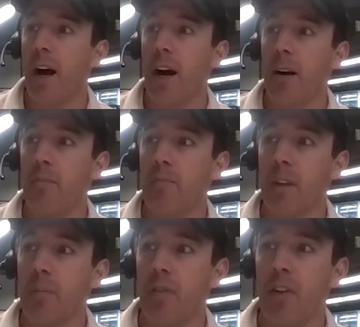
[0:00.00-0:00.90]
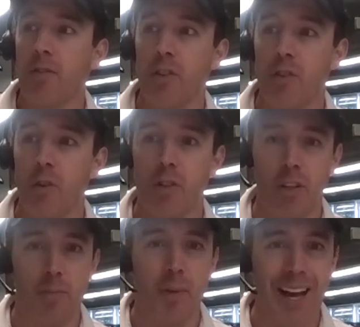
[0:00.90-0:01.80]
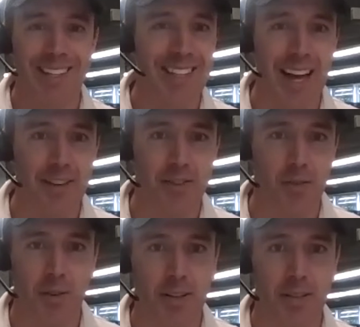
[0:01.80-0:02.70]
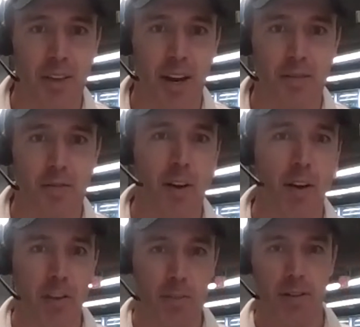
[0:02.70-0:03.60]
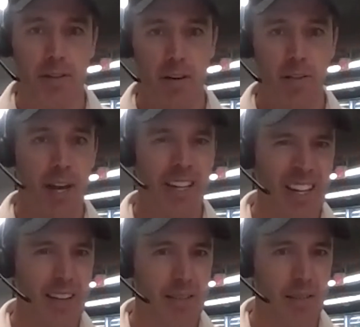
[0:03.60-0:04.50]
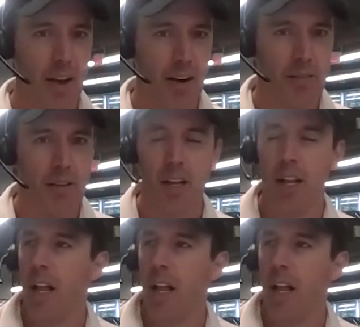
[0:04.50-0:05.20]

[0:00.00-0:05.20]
But there's a social impact side to it that I felt in the military that I didn't there.